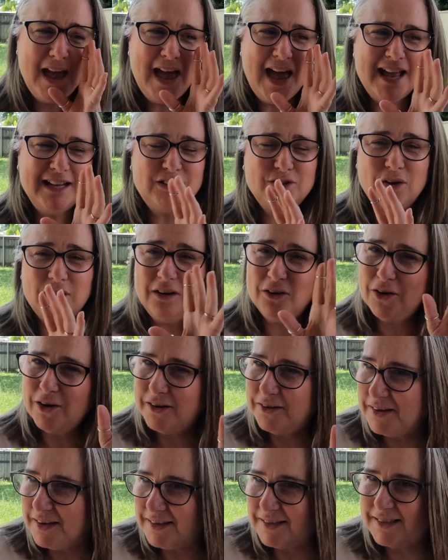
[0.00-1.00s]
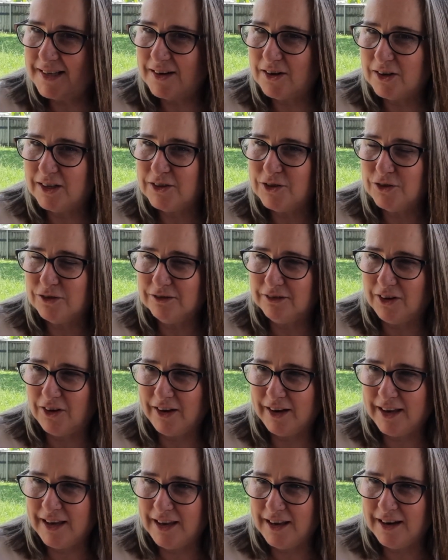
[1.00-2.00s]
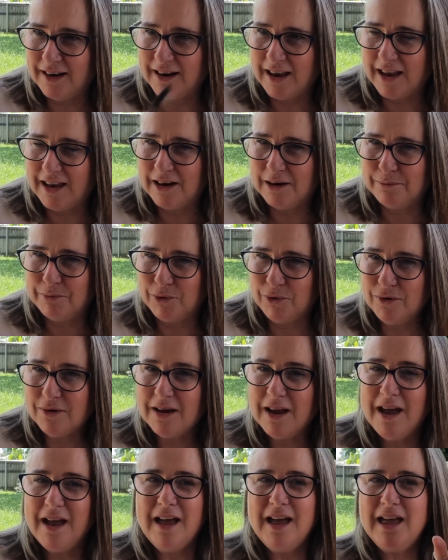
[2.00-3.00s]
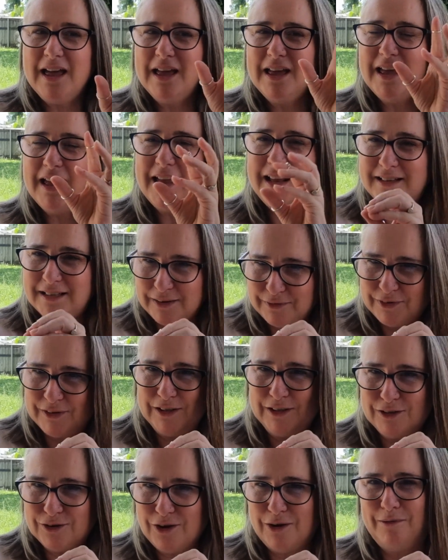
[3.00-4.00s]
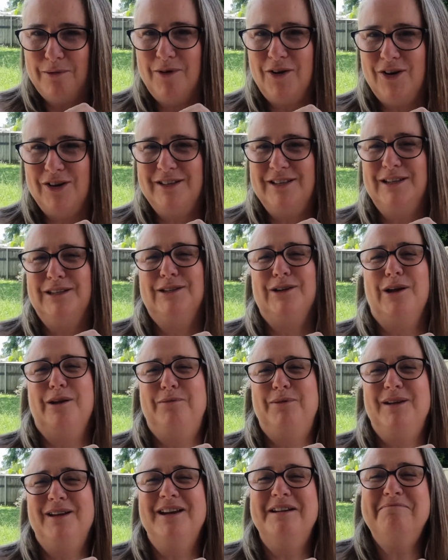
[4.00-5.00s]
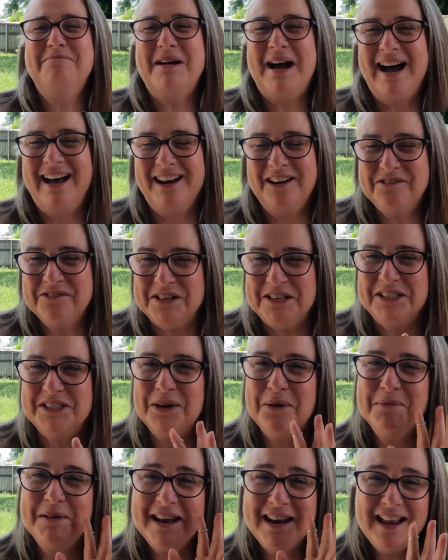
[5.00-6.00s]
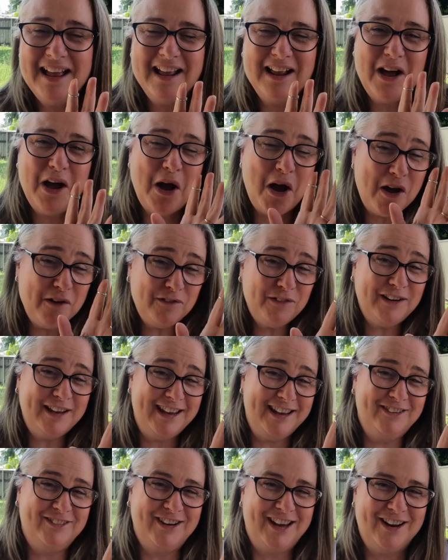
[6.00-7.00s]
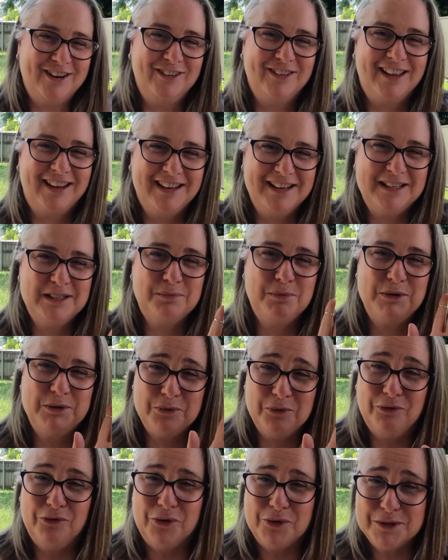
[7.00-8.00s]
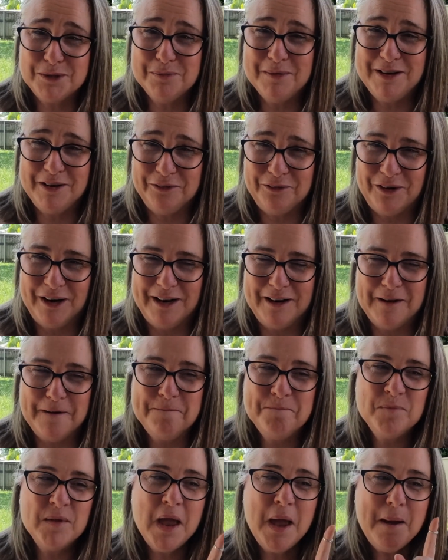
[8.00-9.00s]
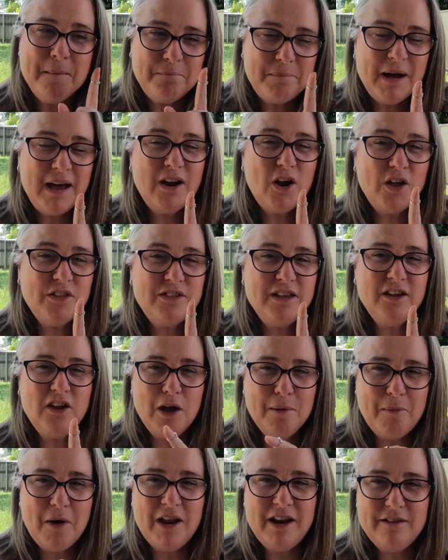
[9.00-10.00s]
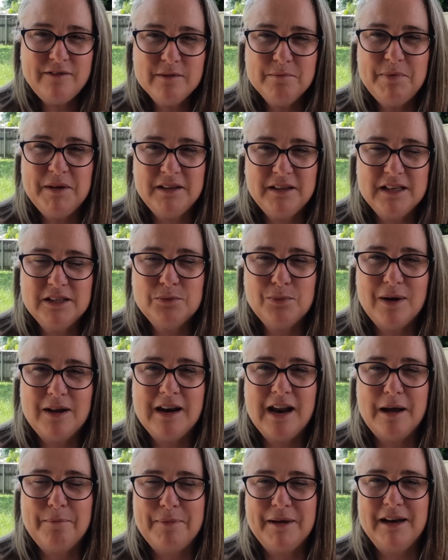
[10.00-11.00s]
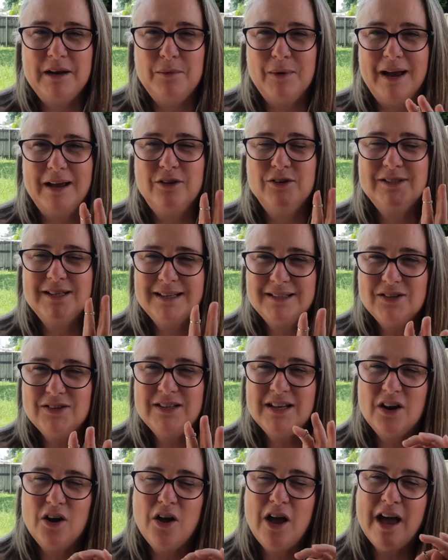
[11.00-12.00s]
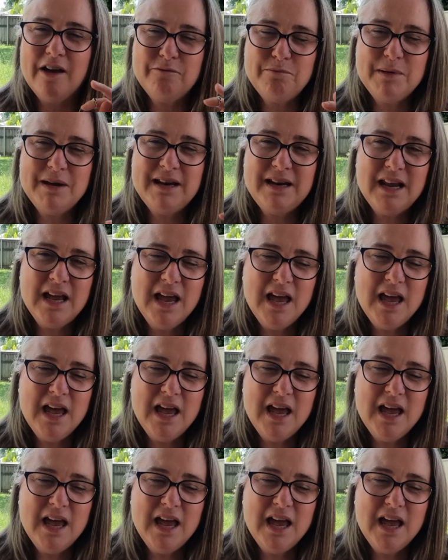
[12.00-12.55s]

It's got a lot of things that I do like in a book, except for the sci-fi dystopian part of it. So I'm gonna hopefully it'll get on the list, which will force me to read it. But I think I might even pick this one up anyway, because as I said, I have been